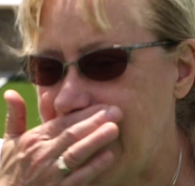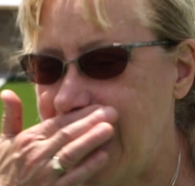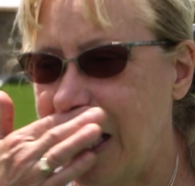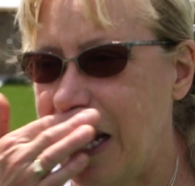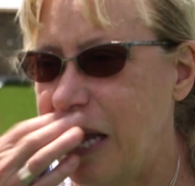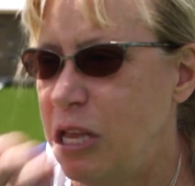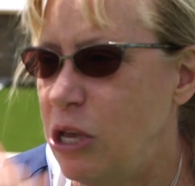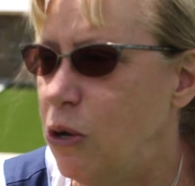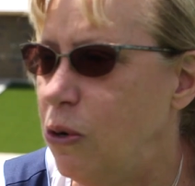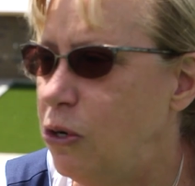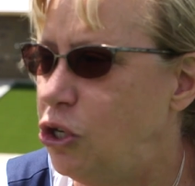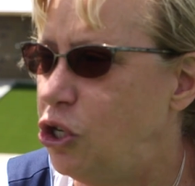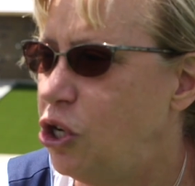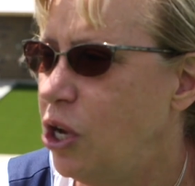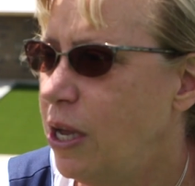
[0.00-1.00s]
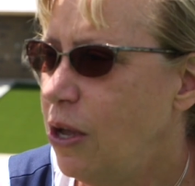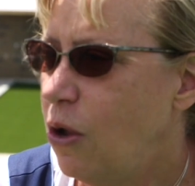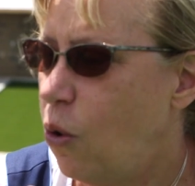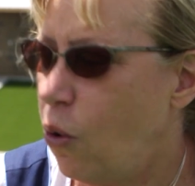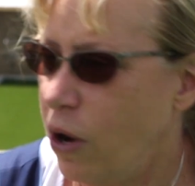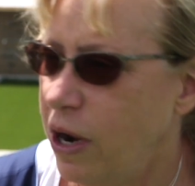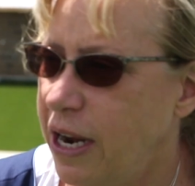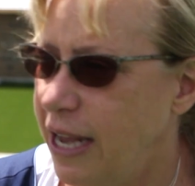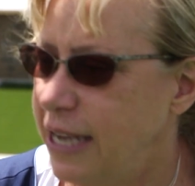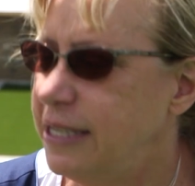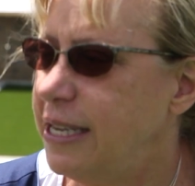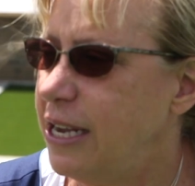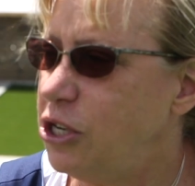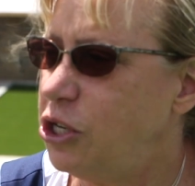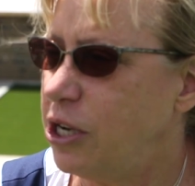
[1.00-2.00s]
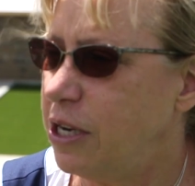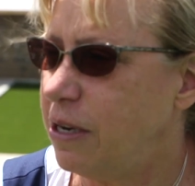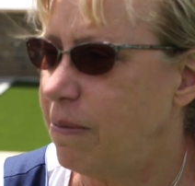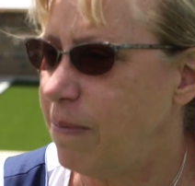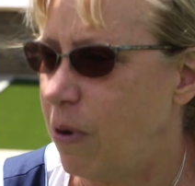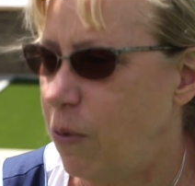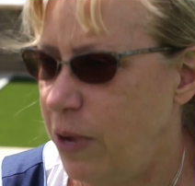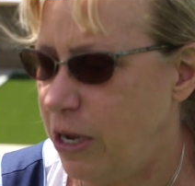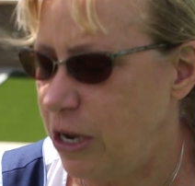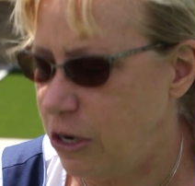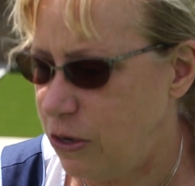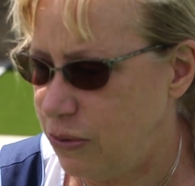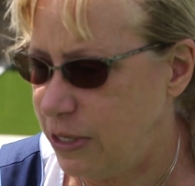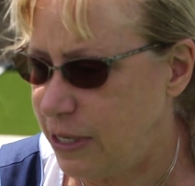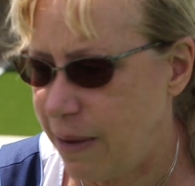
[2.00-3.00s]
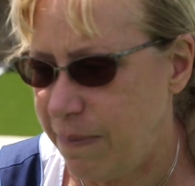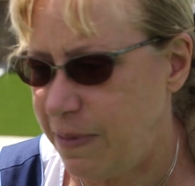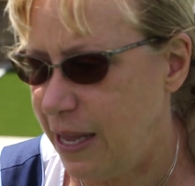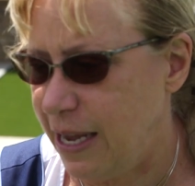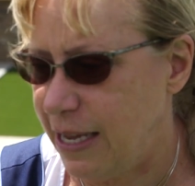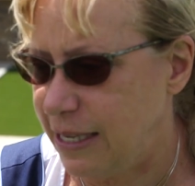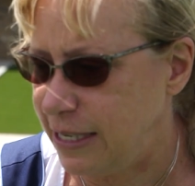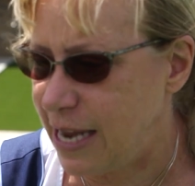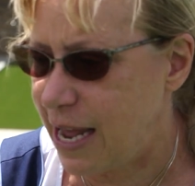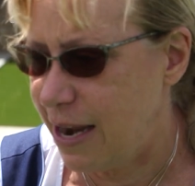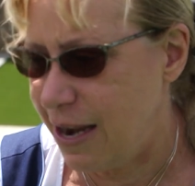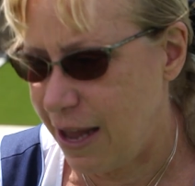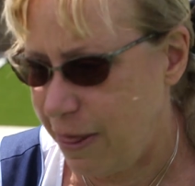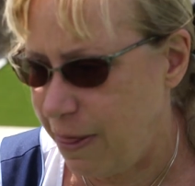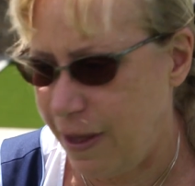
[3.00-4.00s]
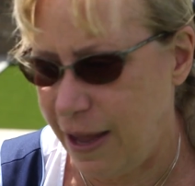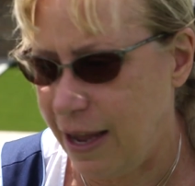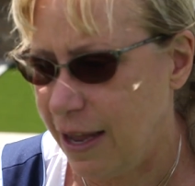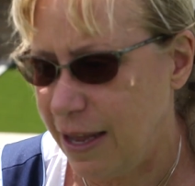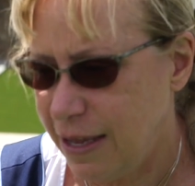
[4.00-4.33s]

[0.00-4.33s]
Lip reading: not a huge organization, but we can do something. It's not nothing.